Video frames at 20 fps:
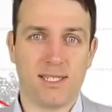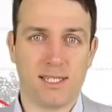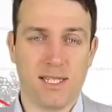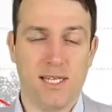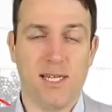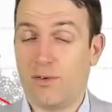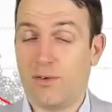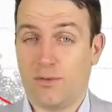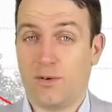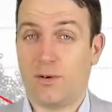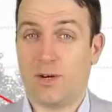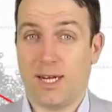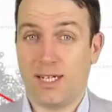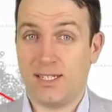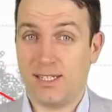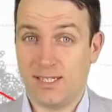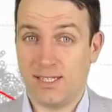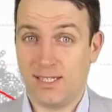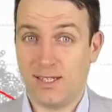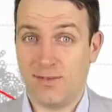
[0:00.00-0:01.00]
Therefore, I
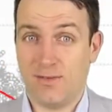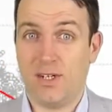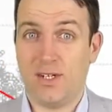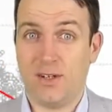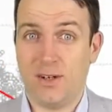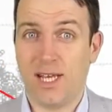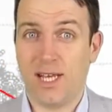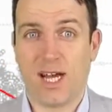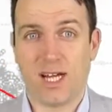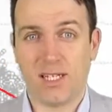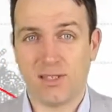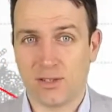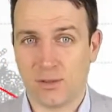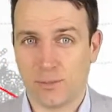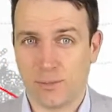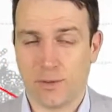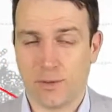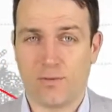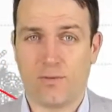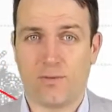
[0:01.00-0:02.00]
severely
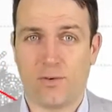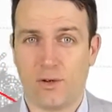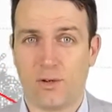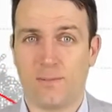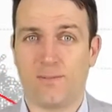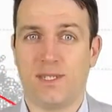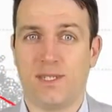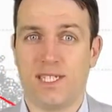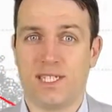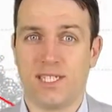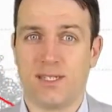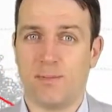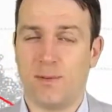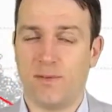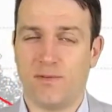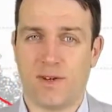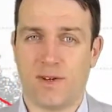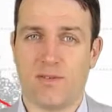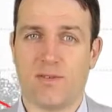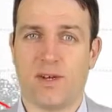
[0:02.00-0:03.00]
underperformed the S&P
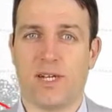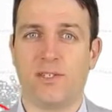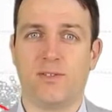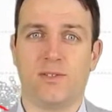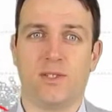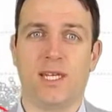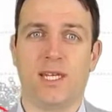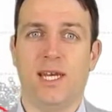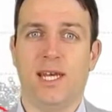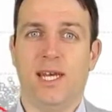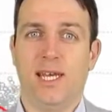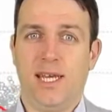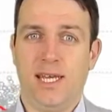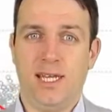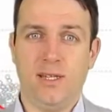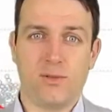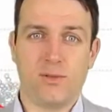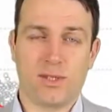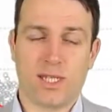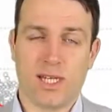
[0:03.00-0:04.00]
500 in
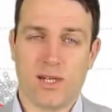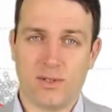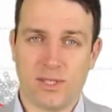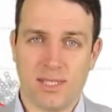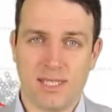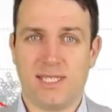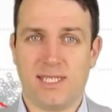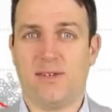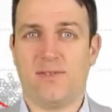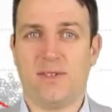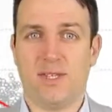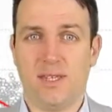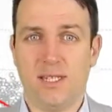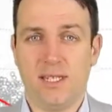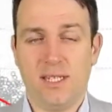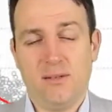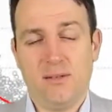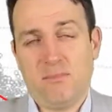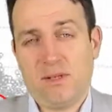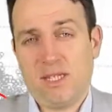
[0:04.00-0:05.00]

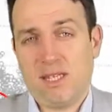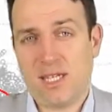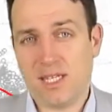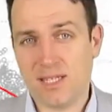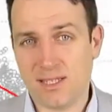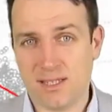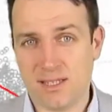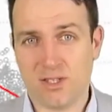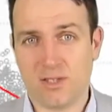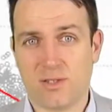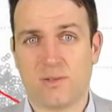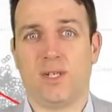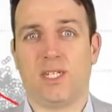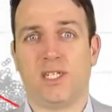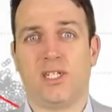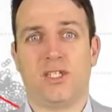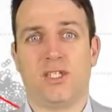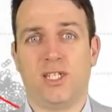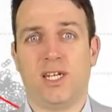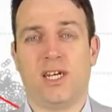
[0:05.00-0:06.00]
2017, but that's the
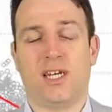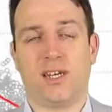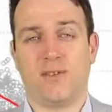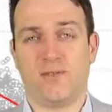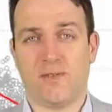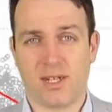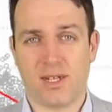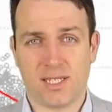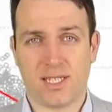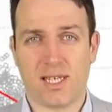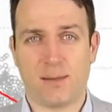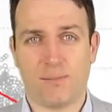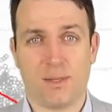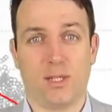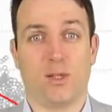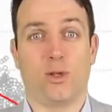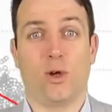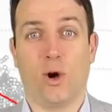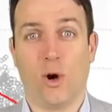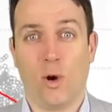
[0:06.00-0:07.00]
strategy I have accepted
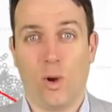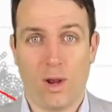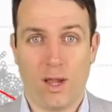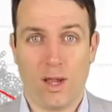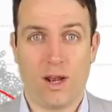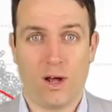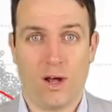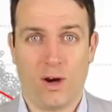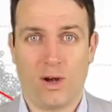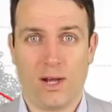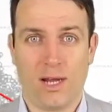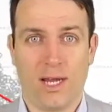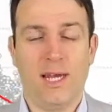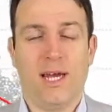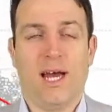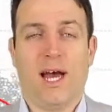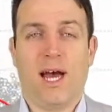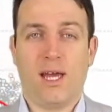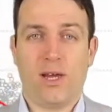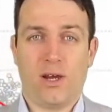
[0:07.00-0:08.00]
all along.
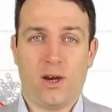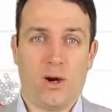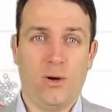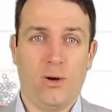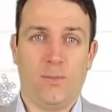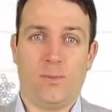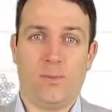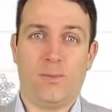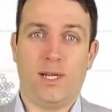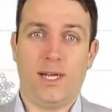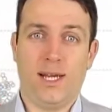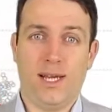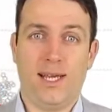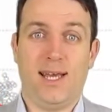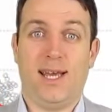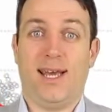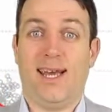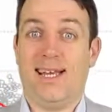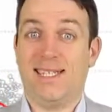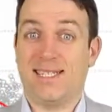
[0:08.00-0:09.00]
I hope really,
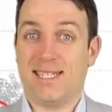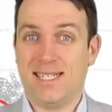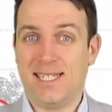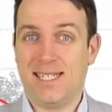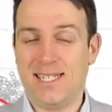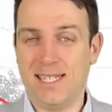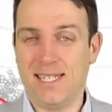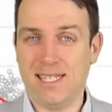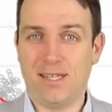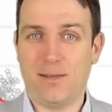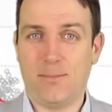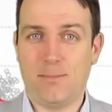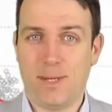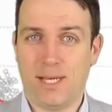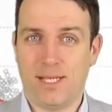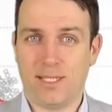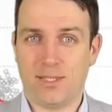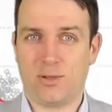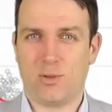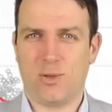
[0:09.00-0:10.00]
as I did in the past,
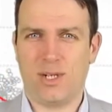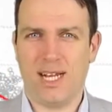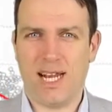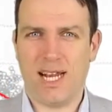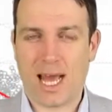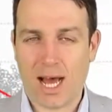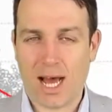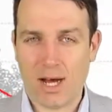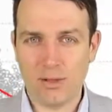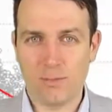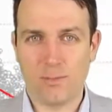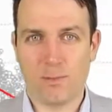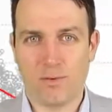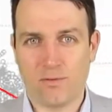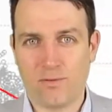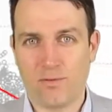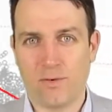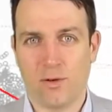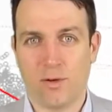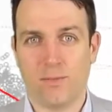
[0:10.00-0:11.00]
to really
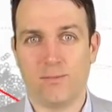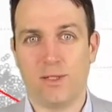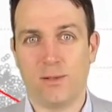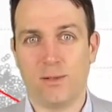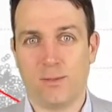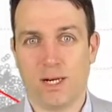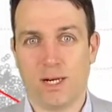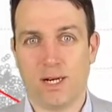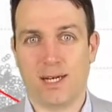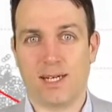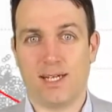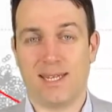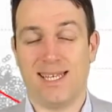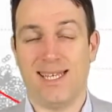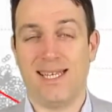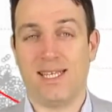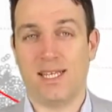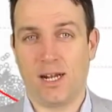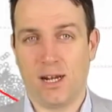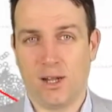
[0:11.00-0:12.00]
outperform the market in
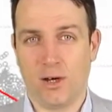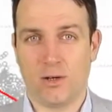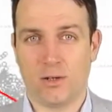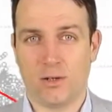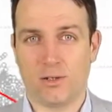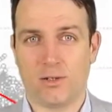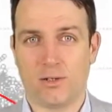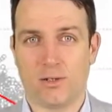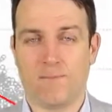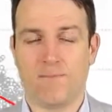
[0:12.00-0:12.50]
the long term.